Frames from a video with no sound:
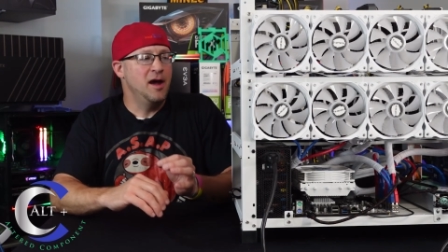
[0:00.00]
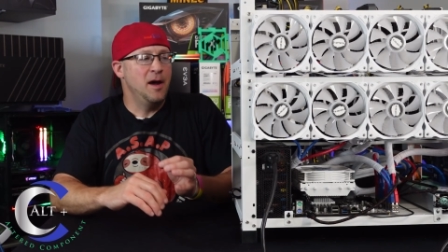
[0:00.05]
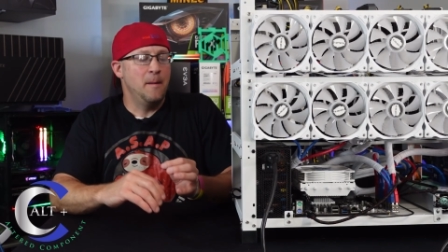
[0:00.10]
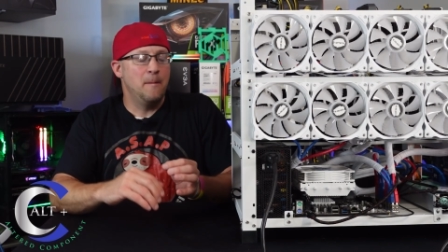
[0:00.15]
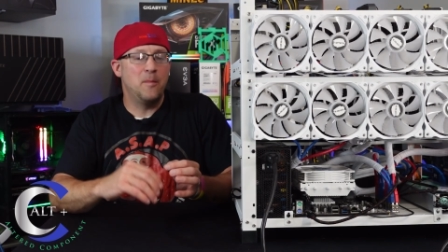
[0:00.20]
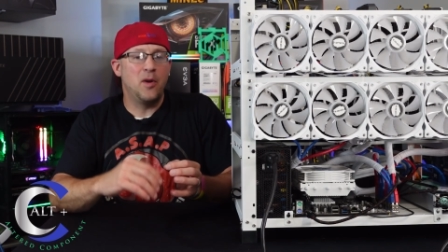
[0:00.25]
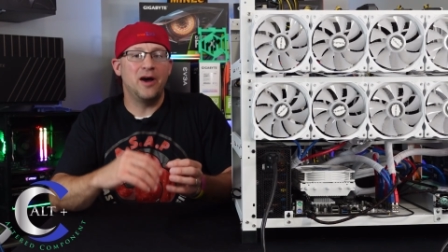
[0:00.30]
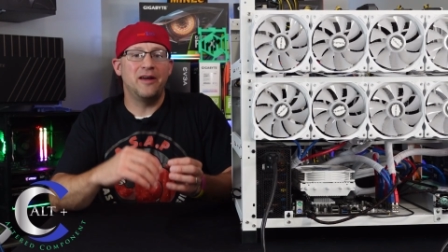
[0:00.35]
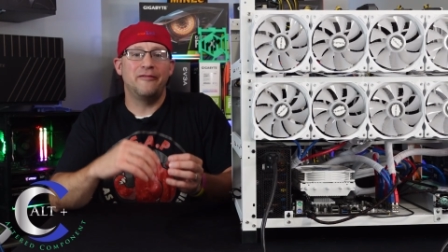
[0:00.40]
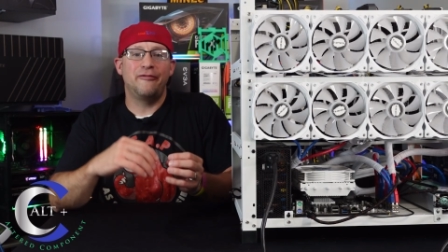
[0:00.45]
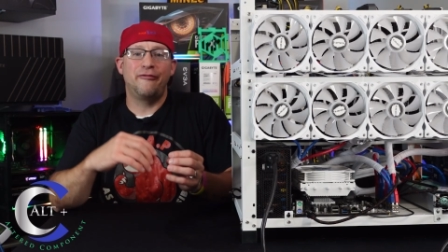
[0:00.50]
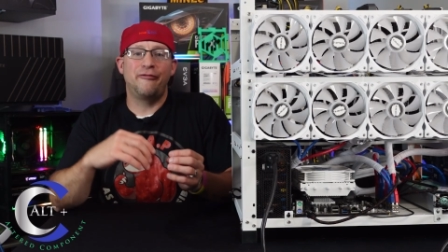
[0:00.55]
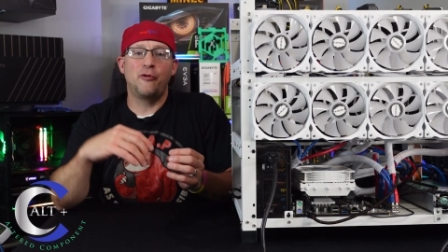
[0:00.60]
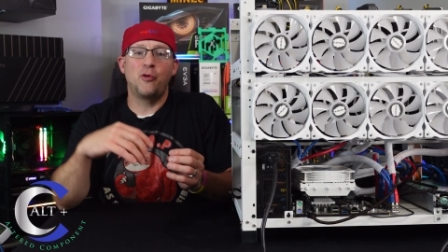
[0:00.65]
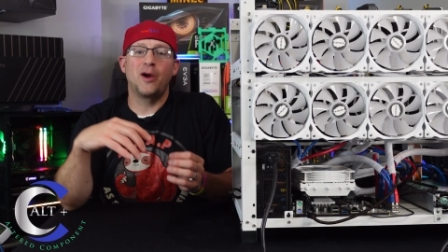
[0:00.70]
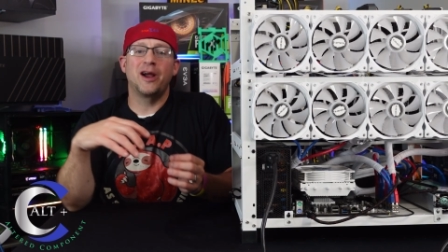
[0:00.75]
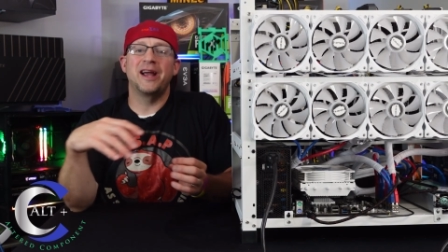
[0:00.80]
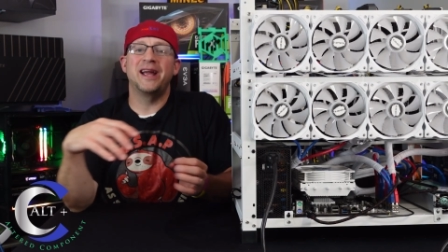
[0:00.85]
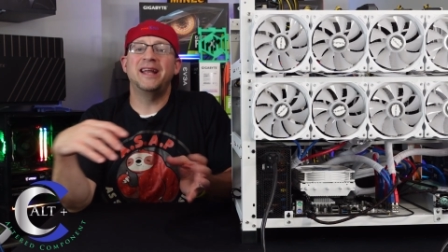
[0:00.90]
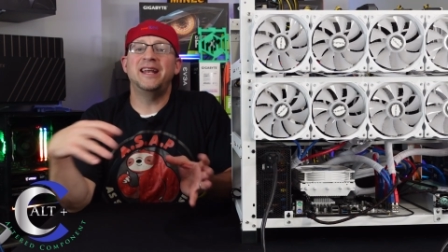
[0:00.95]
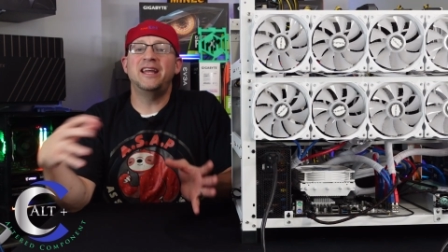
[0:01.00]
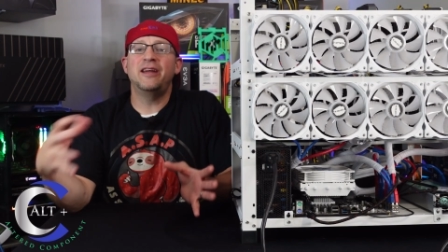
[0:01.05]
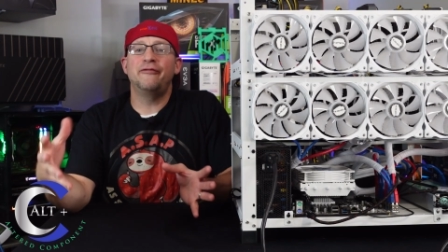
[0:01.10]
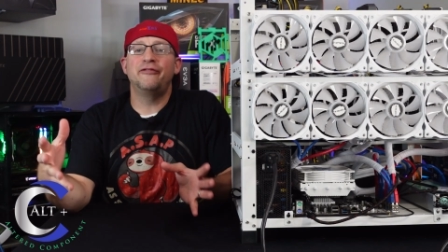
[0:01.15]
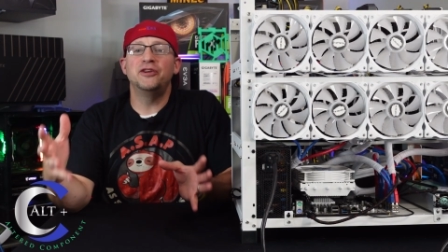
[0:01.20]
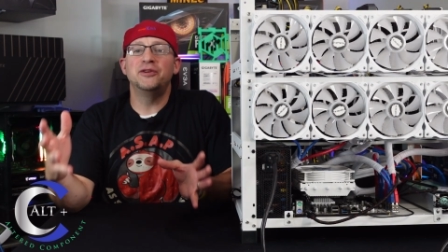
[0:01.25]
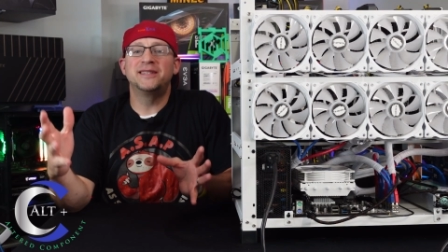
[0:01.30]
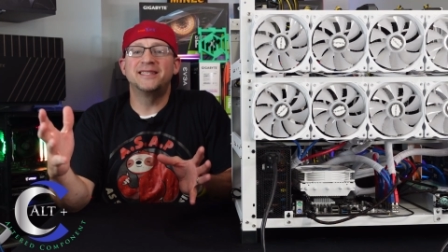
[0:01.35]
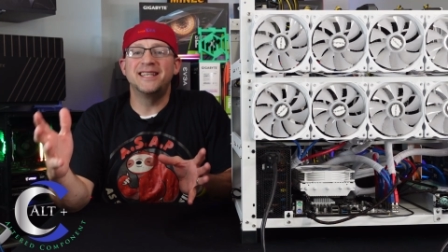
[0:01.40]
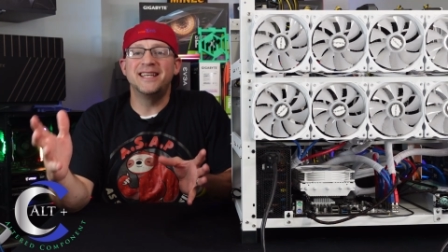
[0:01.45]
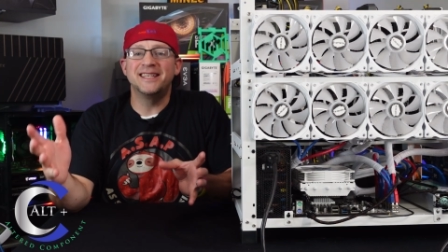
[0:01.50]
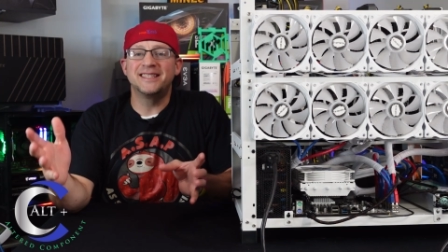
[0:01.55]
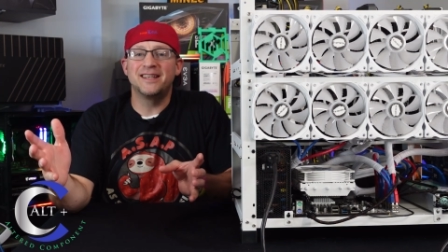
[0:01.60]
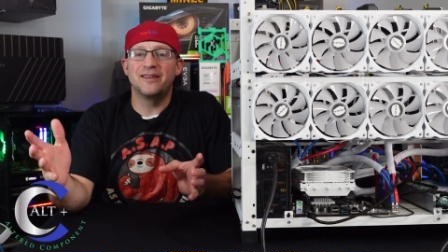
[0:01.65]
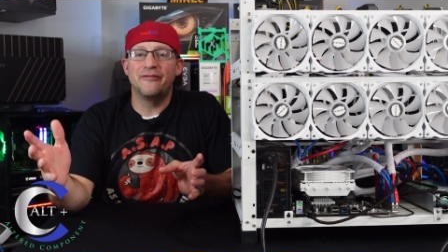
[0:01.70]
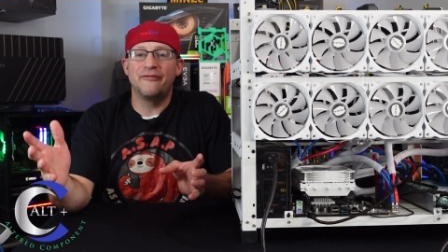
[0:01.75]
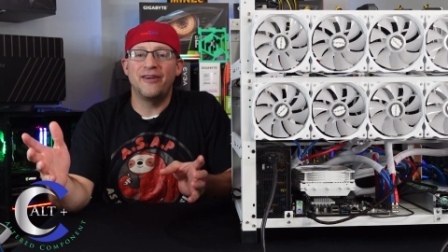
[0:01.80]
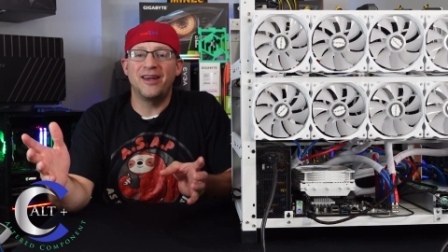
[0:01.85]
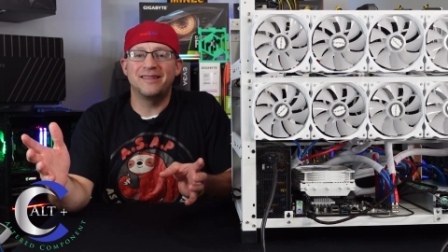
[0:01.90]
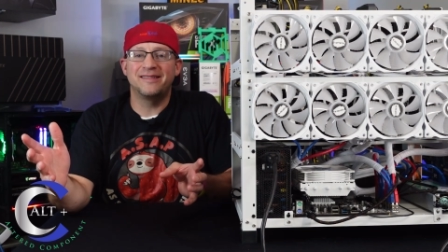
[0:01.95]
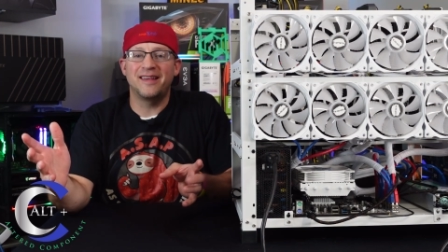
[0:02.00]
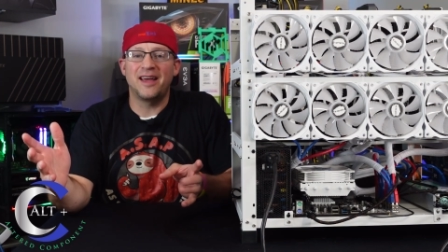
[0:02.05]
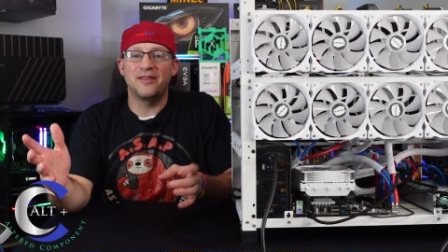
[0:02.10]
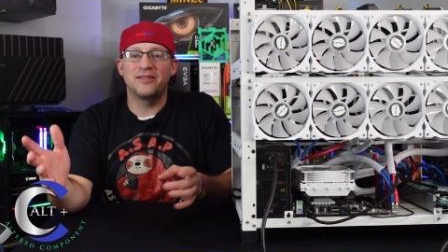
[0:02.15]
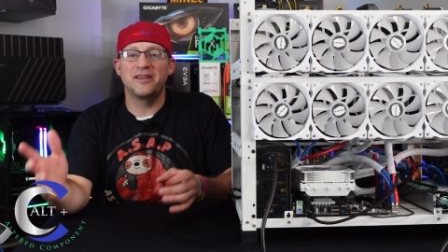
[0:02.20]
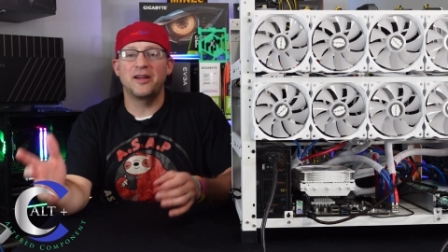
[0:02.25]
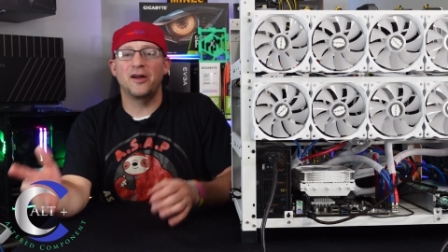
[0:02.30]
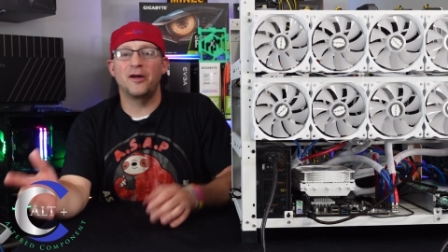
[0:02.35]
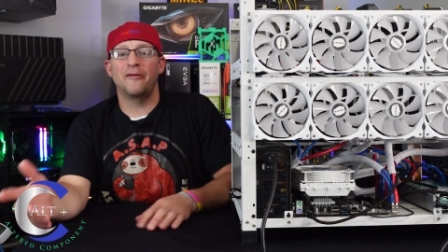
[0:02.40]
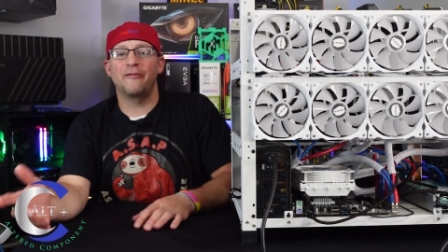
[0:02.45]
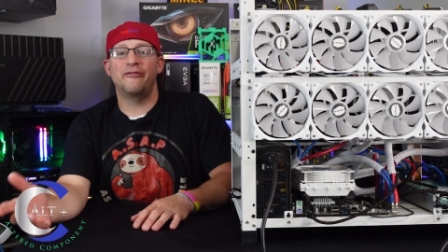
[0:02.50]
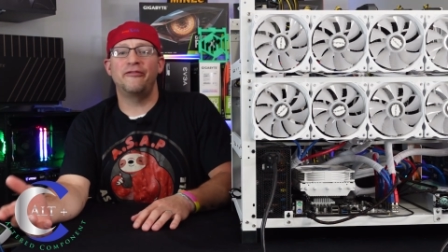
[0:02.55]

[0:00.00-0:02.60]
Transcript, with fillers: But for any of you seasoned vets out there,